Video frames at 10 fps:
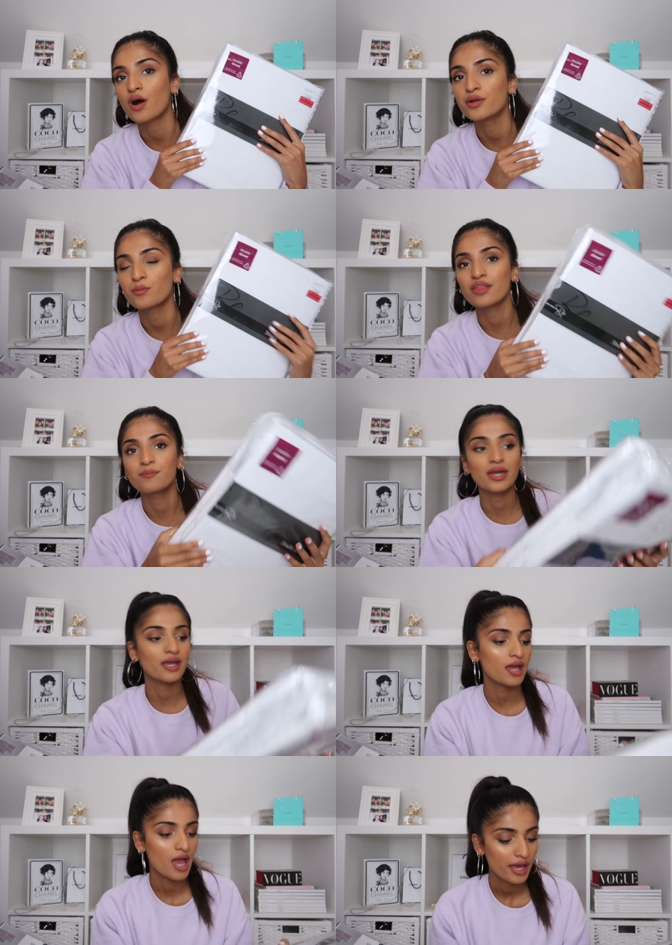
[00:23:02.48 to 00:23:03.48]
one with
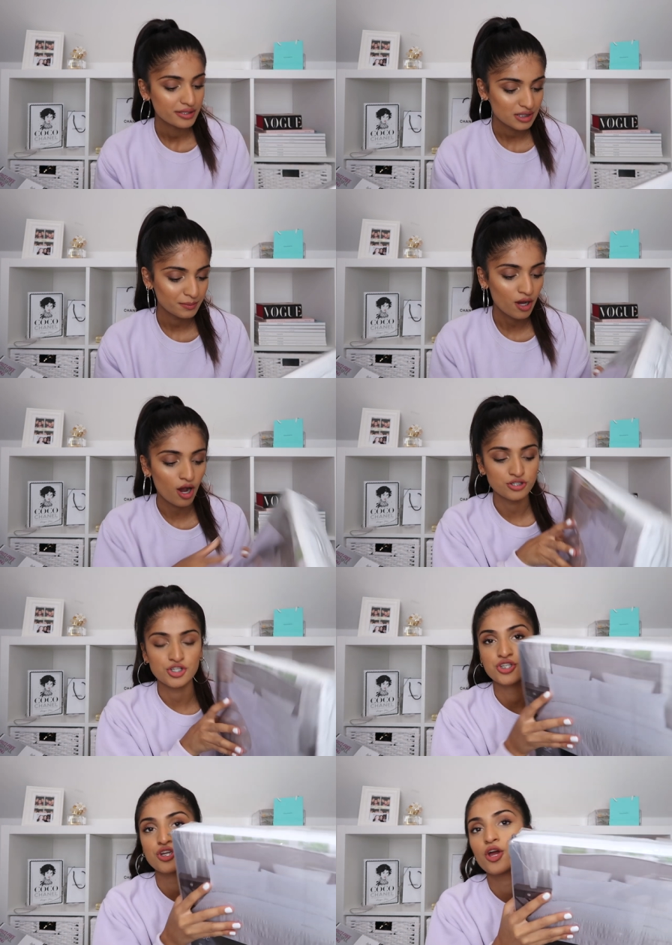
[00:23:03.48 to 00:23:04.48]
me. It's gonna be hard
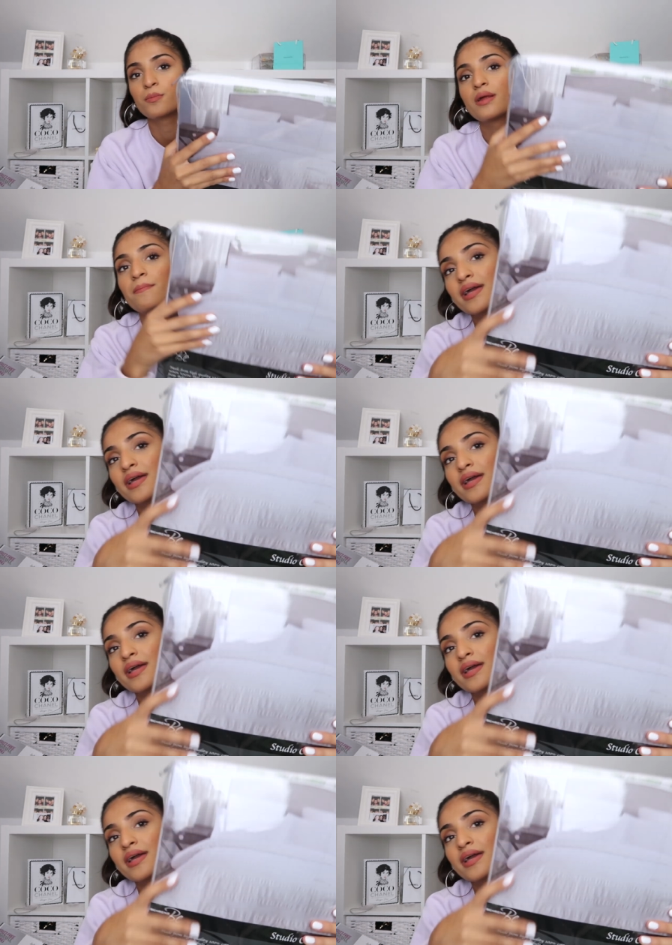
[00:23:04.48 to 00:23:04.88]
to show, but it